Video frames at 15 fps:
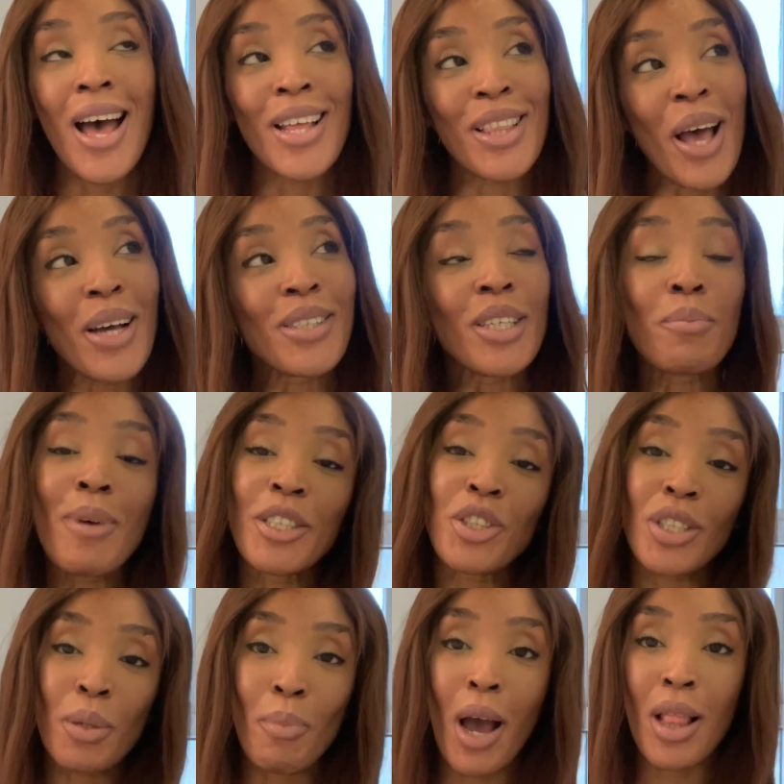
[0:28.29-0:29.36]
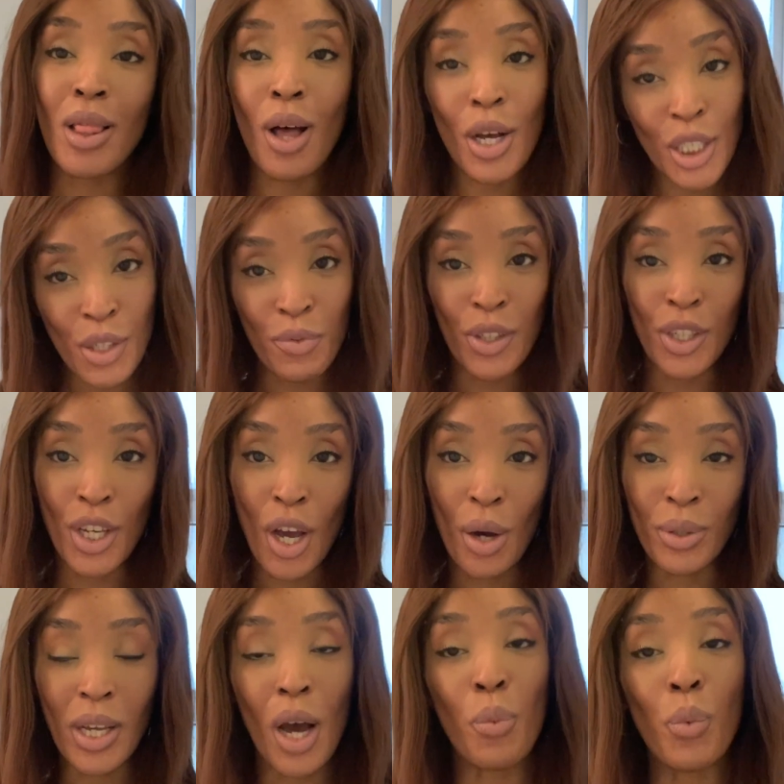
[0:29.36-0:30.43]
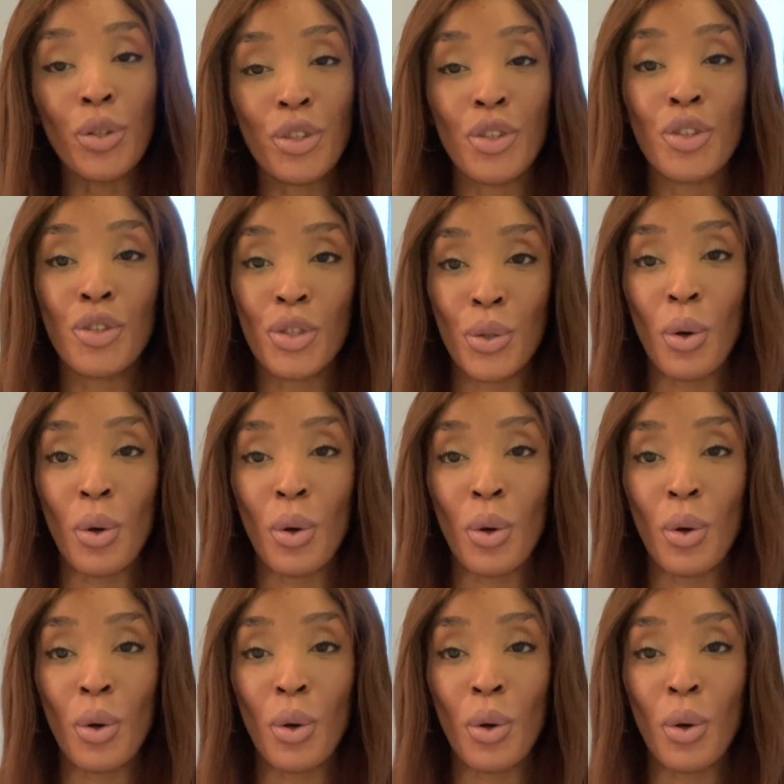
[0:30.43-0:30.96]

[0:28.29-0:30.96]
Now I did mention in my last video that I wanted to